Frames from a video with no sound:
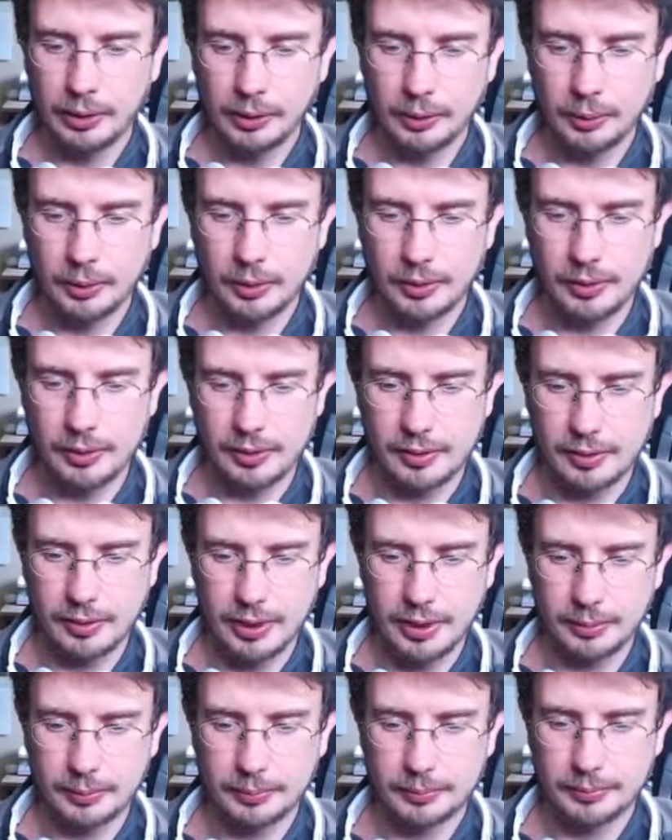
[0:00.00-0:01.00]
What's this
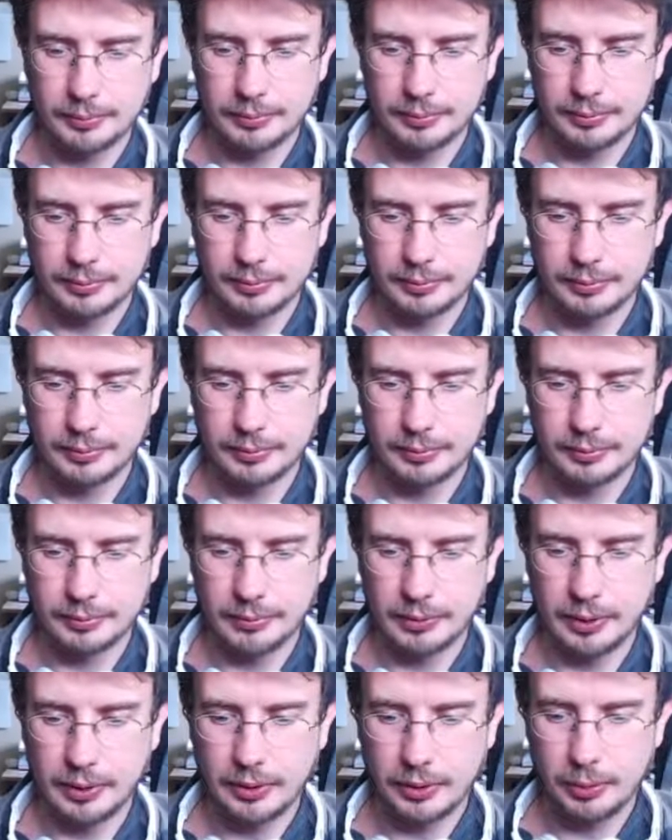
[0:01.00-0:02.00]
now?
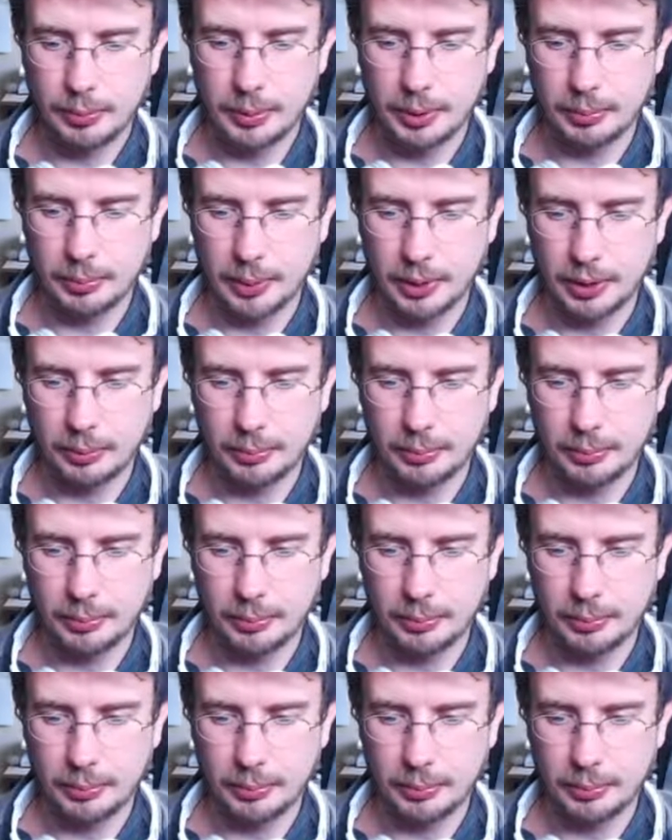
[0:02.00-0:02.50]
Split body